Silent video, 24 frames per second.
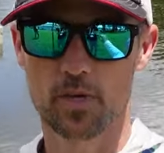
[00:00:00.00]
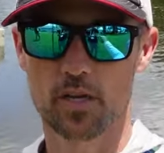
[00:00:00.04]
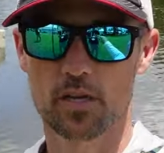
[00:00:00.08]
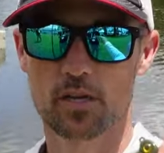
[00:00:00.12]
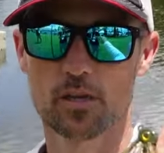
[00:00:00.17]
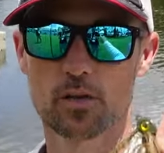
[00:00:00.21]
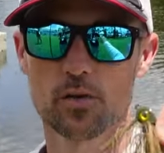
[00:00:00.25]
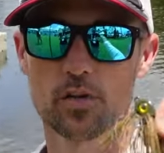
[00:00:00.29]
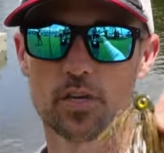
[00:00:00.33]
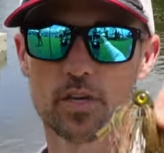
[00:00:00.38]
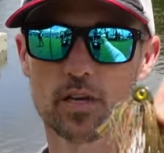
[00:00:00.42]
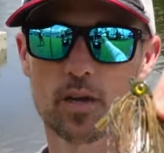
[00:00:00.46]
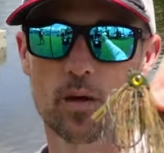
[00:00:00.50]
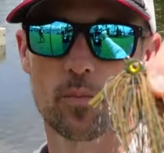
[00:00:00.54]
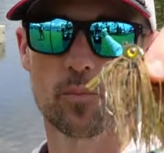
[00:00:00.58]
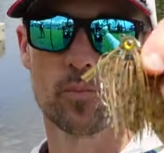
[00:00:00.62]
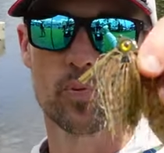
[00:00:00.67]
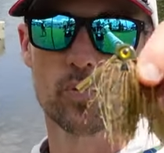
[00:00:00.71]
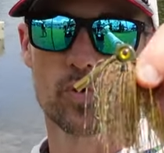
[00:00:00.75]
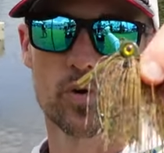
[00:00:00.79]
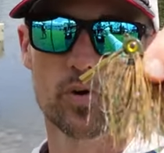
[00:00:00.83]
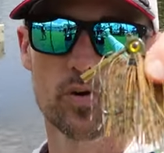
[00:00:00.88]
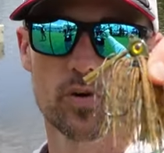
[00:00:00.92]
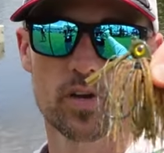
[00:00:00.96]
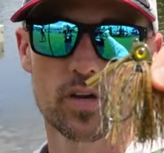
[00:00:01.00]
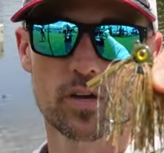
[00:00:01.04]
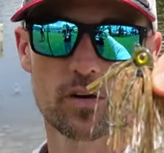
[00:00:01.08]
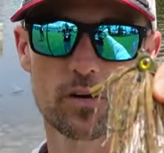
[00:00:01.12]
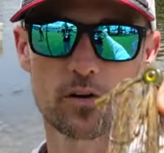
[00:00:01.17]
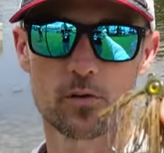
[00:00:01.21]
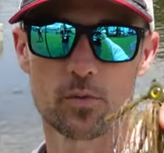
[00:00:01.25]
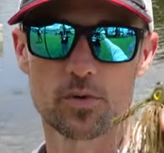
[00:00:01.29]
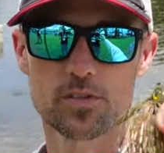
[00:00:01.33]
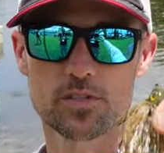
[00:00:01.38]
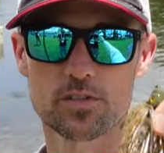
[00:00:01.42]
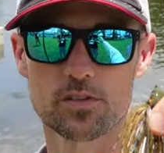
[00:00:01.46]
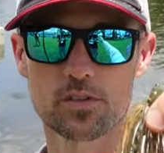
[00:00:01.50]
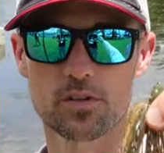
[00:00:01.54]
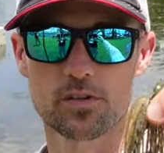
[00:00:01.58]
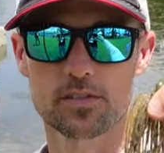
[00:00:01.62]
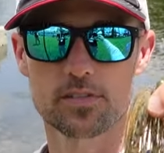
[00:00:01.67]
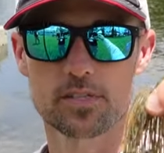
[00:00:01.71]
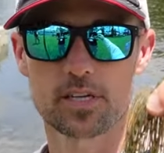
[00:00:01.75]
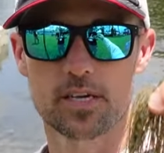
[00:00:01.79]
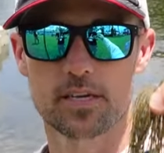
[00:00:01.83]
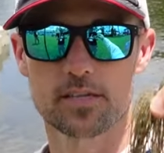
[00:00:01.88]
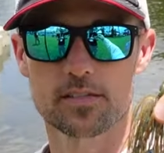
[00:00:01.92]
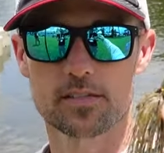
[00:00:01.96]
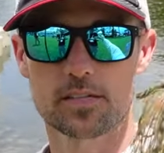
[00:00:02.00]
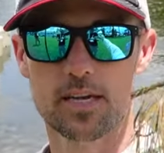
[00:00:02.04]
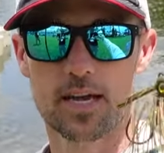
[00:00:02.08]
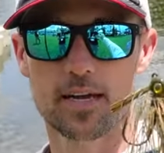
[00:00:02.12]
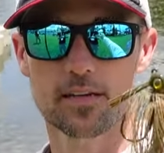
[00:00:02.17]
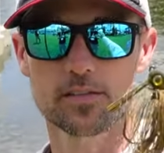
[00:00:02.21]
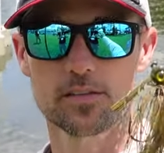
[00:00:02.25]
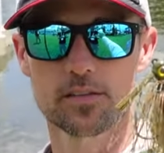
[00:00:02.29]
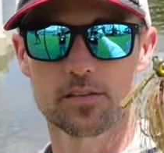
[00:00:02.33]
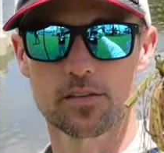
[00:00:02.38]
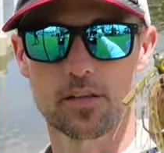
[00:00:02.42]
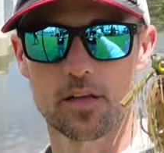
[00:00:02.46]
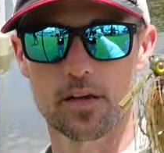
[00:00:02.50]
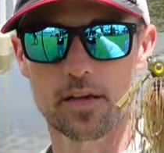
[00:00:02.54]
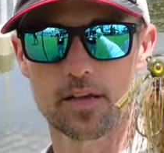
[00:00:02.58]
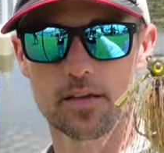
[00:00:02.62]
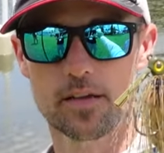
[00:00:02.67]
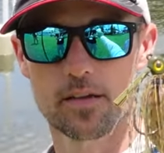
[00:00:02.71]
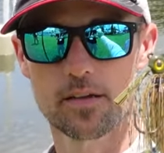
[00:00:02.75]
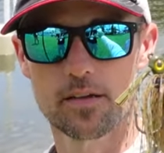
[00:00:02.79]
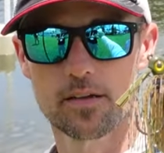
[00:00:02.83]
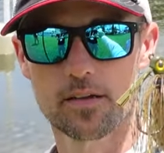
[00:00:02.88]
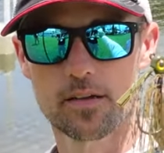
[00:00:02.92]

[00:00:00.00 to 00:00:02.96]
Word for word: including Brewgill, which looks exactly like